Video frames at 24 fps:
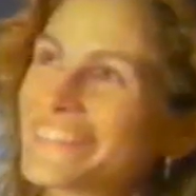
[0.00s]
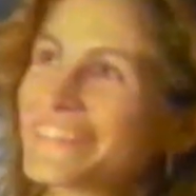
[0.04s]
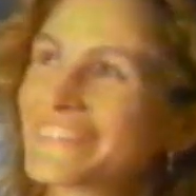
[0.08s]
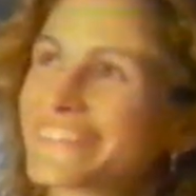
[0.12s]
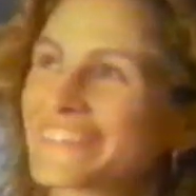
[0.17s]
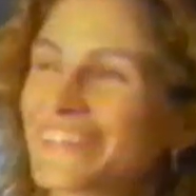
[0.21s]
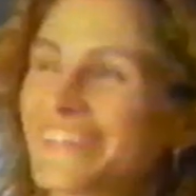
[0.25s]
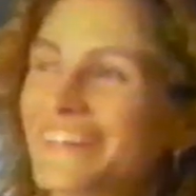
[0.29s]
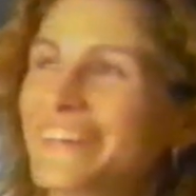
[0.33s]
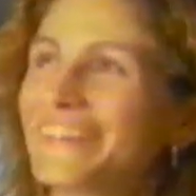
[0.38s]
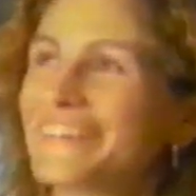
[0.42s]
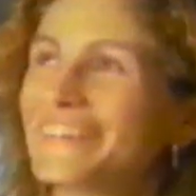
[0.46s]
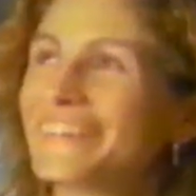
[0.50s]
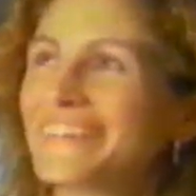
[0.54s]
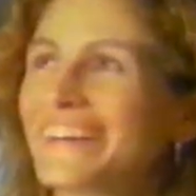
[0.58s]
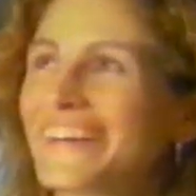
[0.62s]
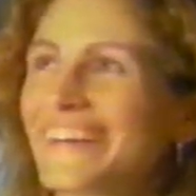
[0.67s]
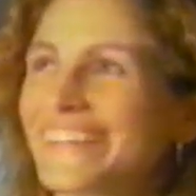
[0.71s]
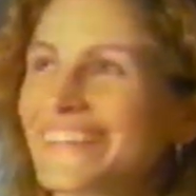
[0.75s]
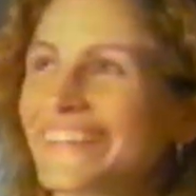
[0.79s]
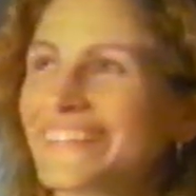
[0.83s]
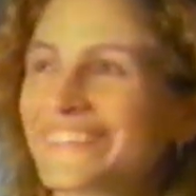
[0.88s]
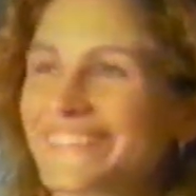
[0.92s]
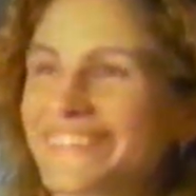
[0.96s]
So
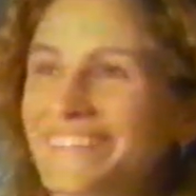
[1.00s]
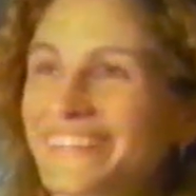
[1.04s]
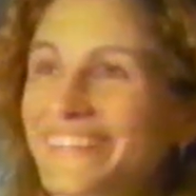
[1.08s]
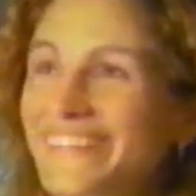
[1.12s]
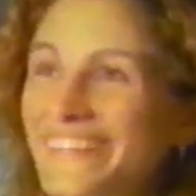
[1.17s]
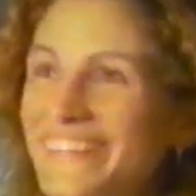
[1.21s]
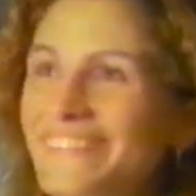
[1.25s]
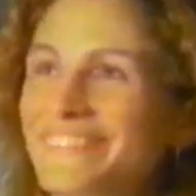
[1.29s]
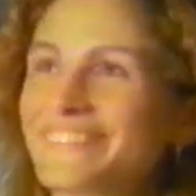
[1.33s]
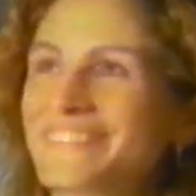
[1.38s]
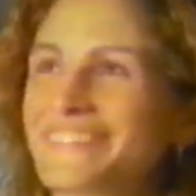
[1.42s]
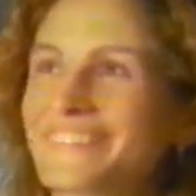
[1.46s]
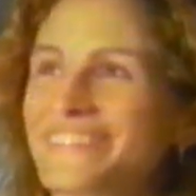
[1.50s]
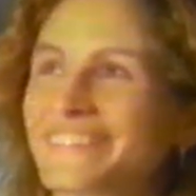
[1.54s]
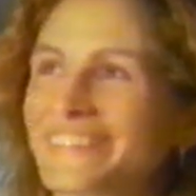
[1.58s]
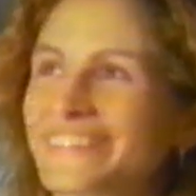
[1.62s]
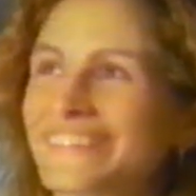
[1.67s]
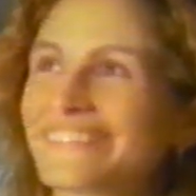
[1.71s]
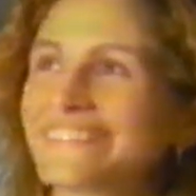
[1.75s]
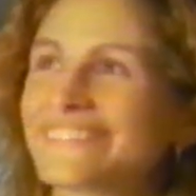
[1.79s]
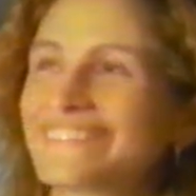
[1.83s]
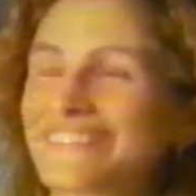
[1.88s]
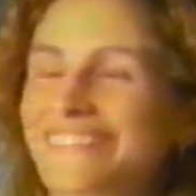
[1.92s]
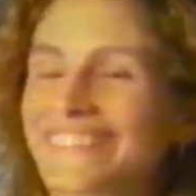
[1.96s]
I think she comes to
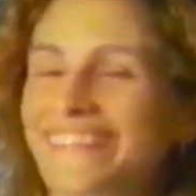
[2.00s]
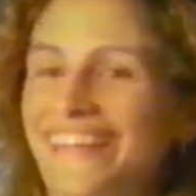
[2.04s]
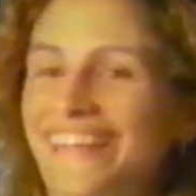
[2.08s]
terms with